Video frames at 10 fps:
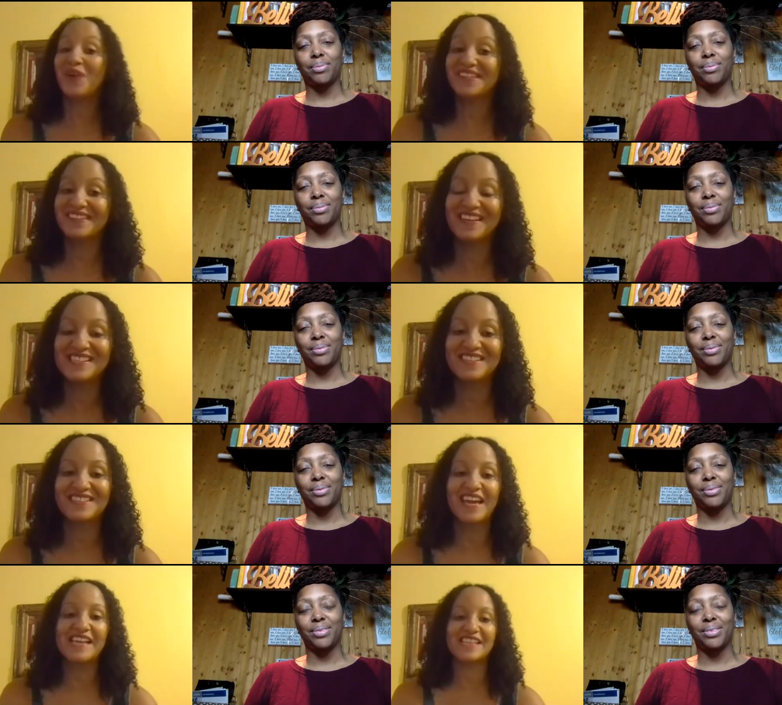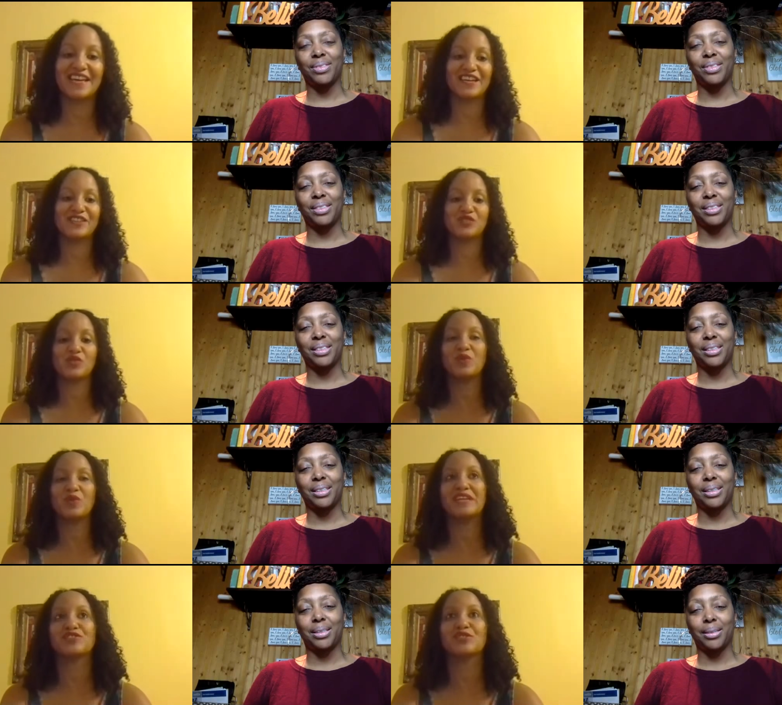Speaker 1: it is? The thing is that it's so
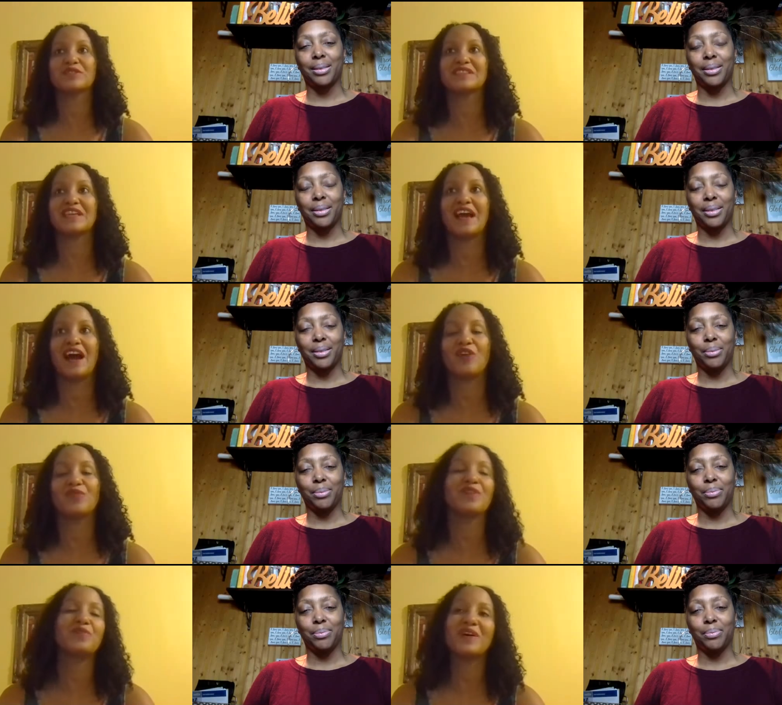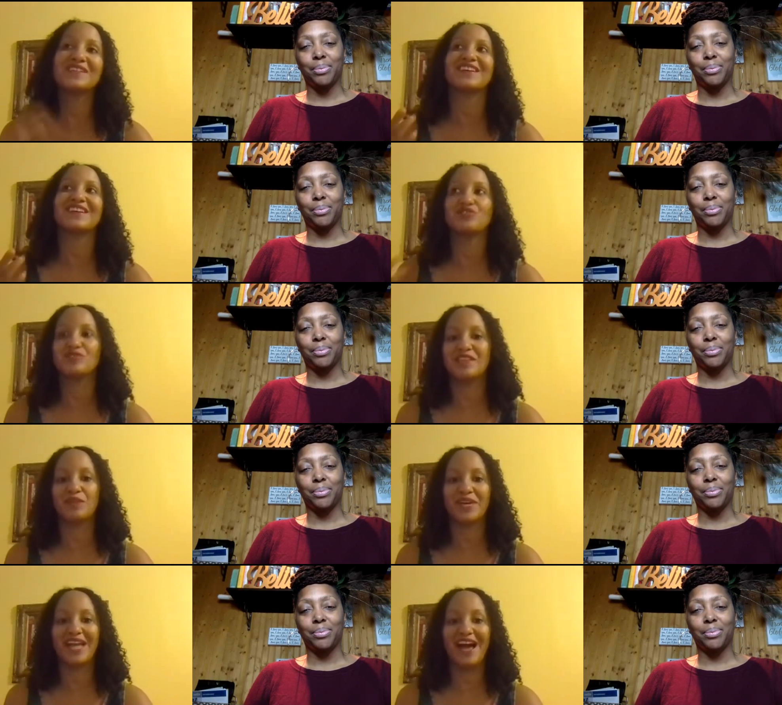interesting how not well, it's not
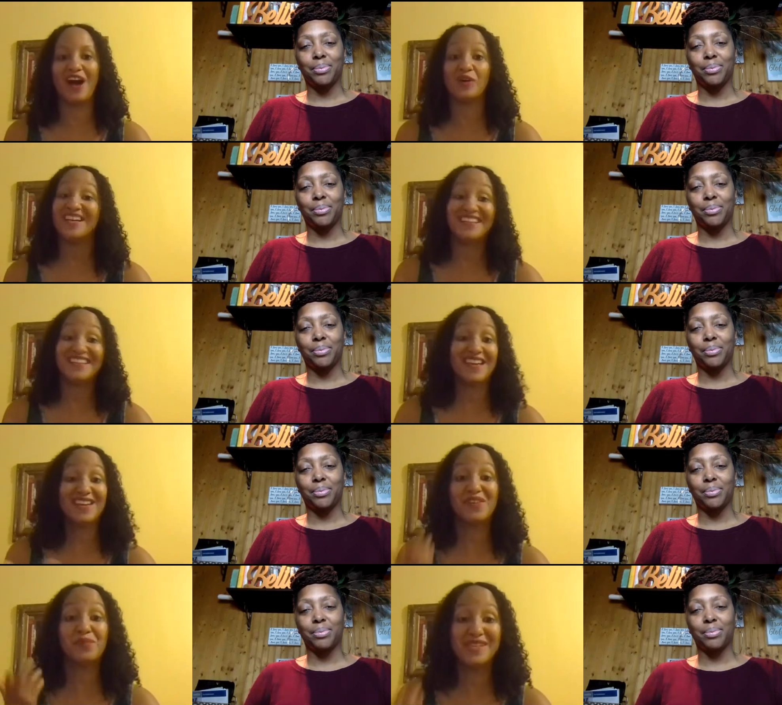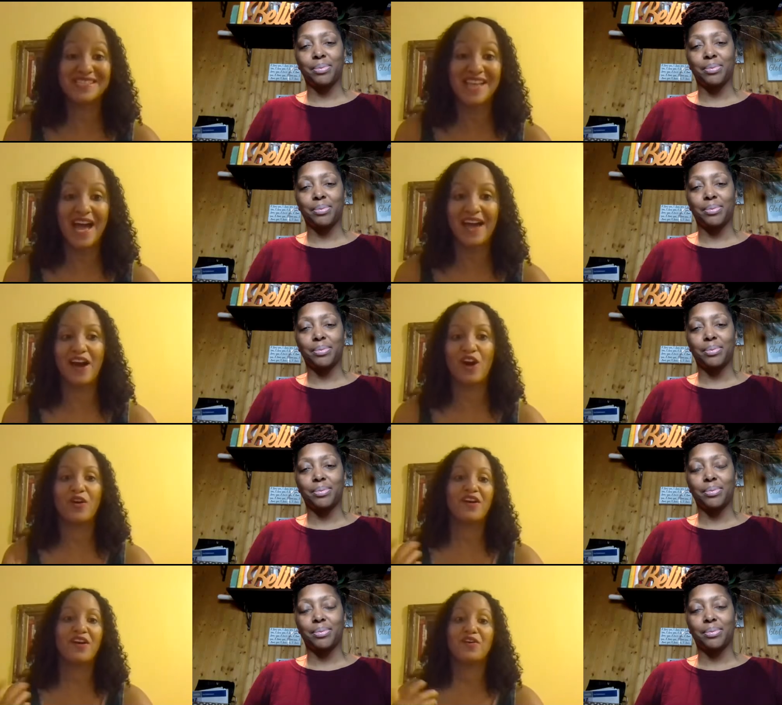interesting, but how it can even be sad how
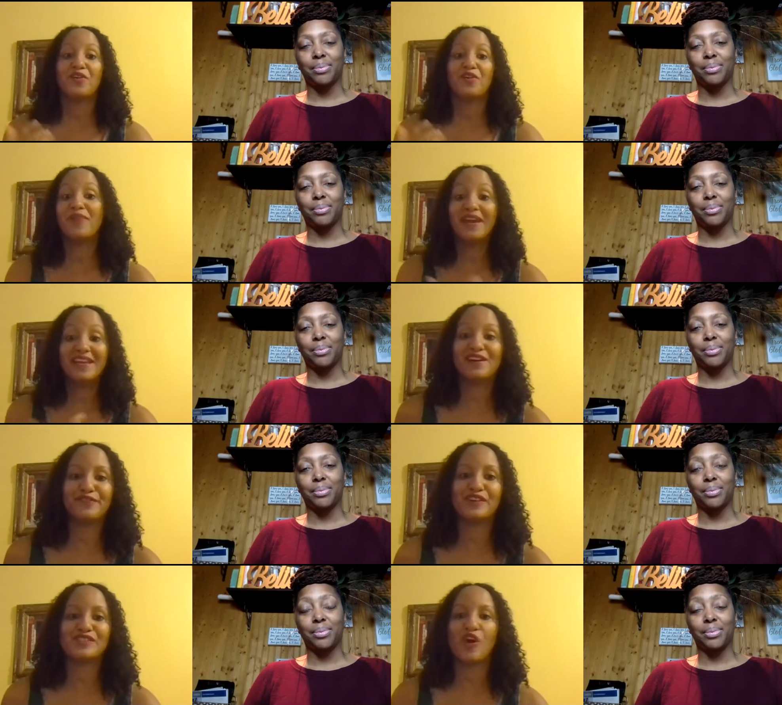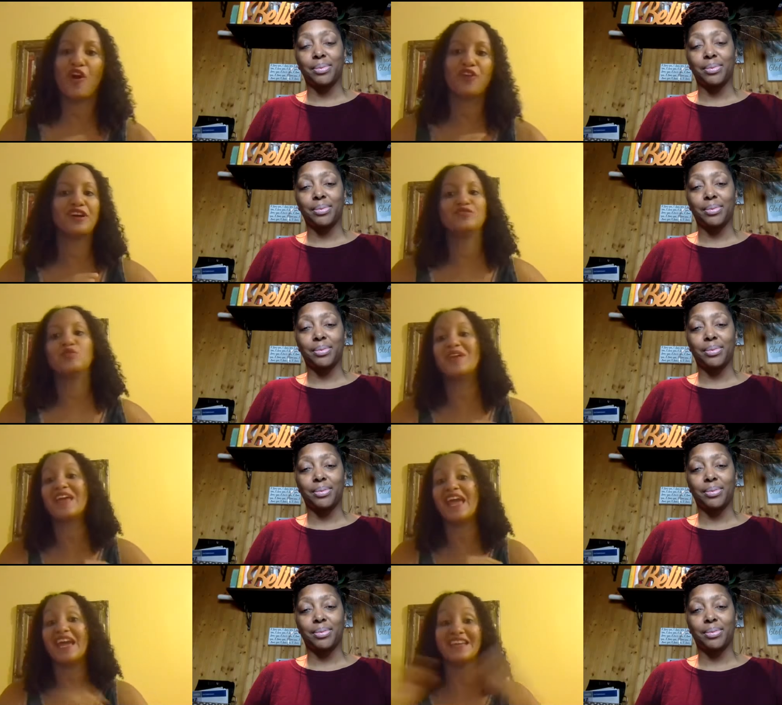many of us are not doing
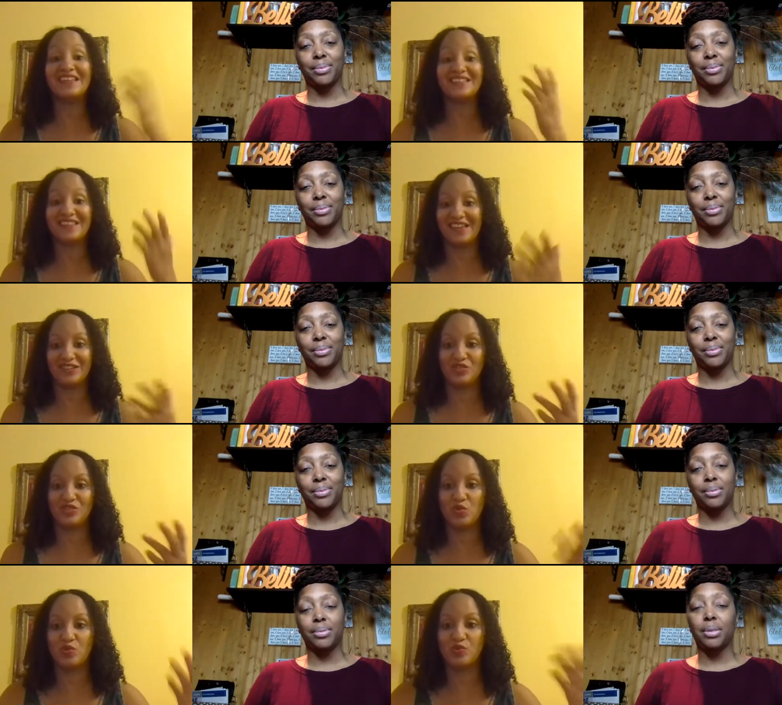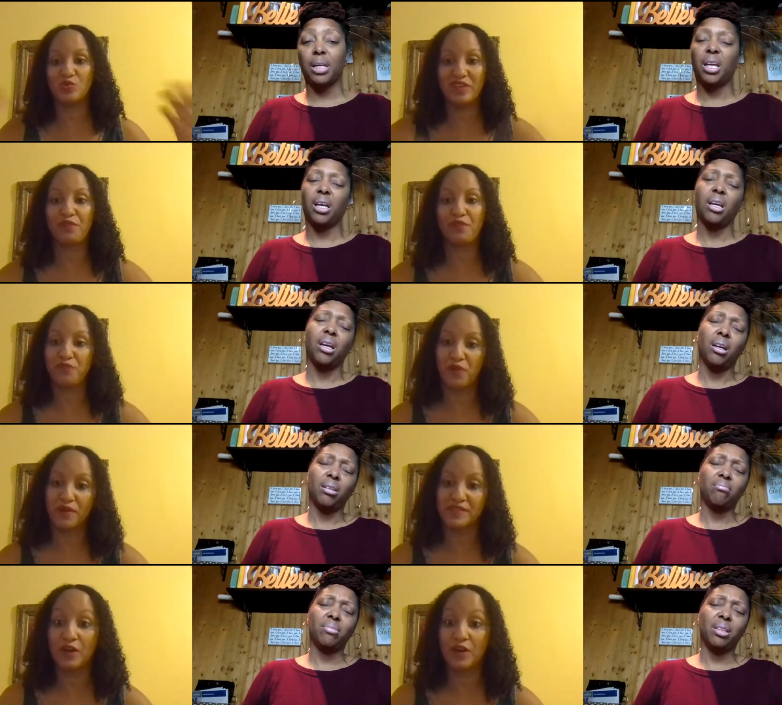anything to care for
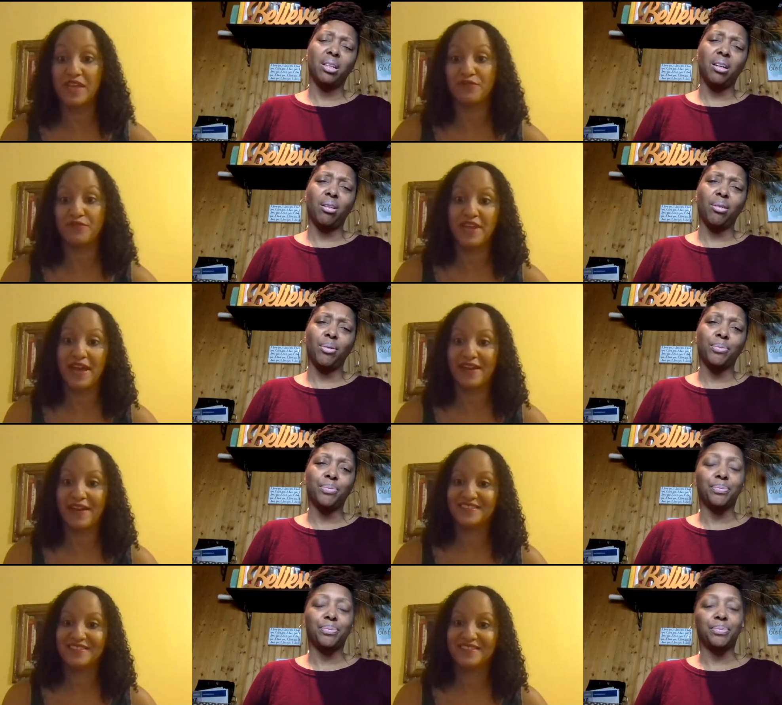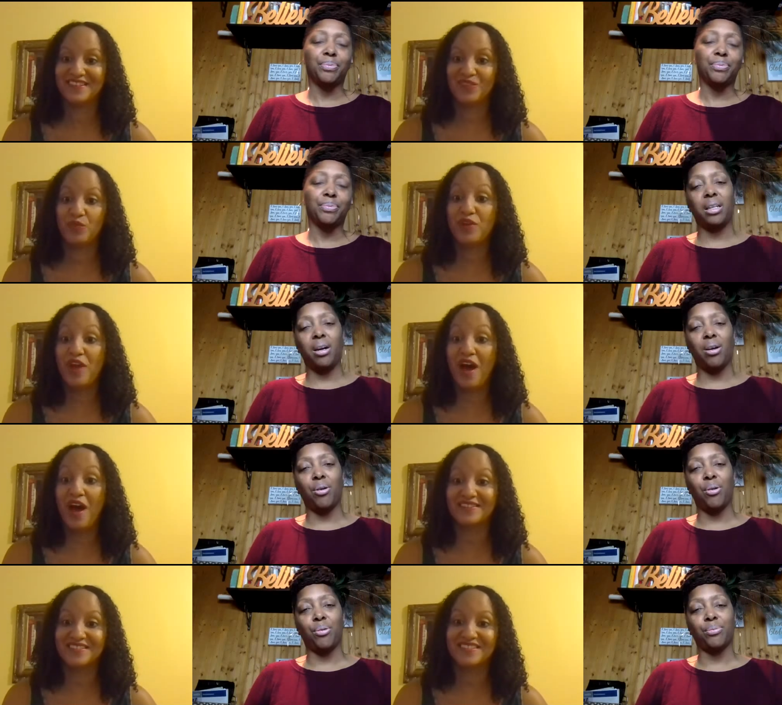ourselves every day. We're not.
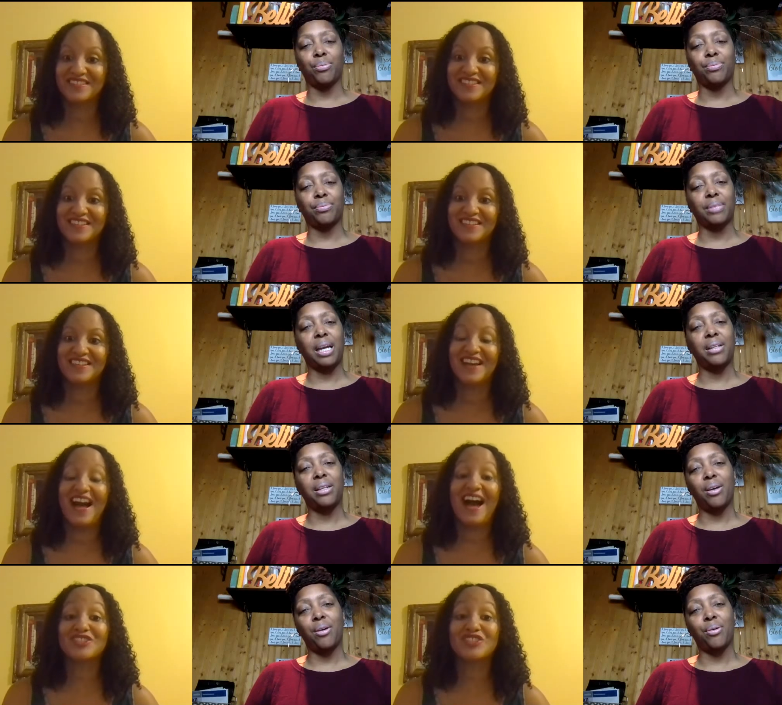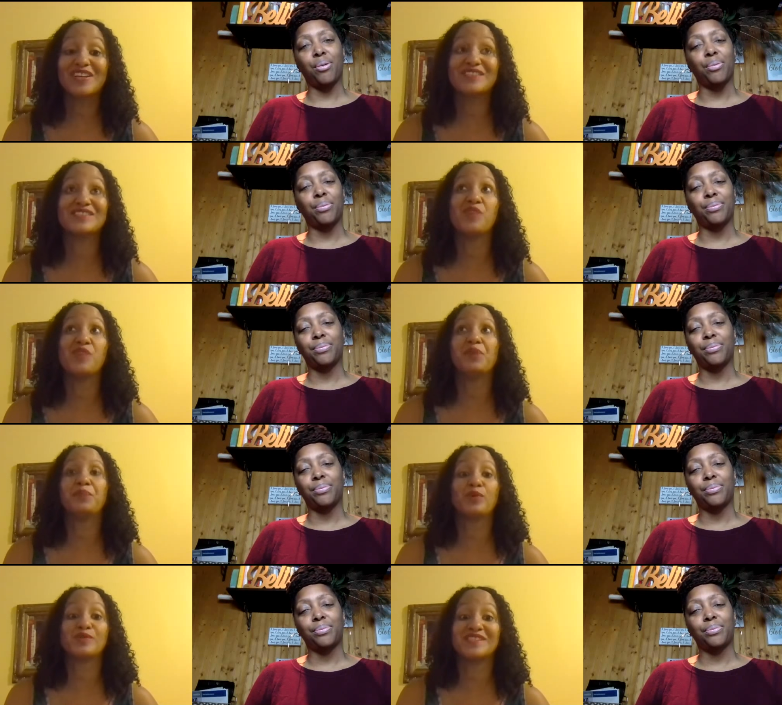Actually, some
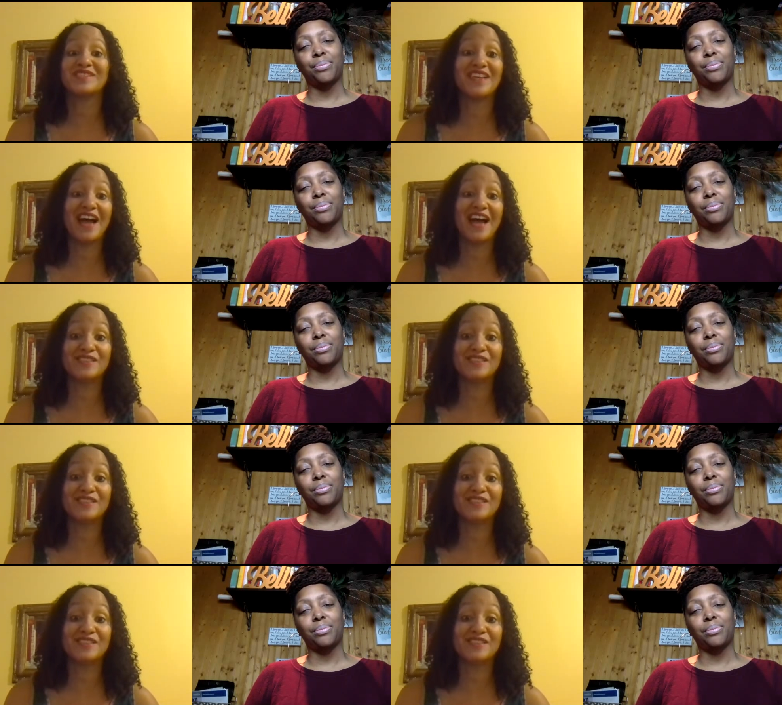people see it as a